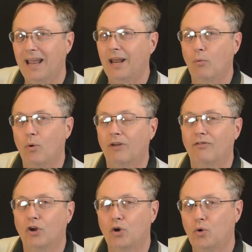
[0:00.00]
made it one
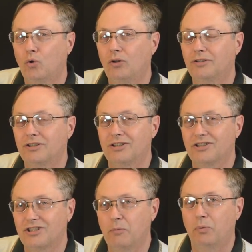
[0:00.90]
of the coolest,
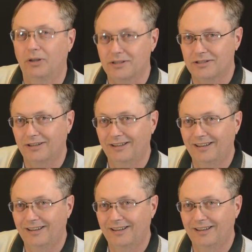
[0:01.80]
simplest,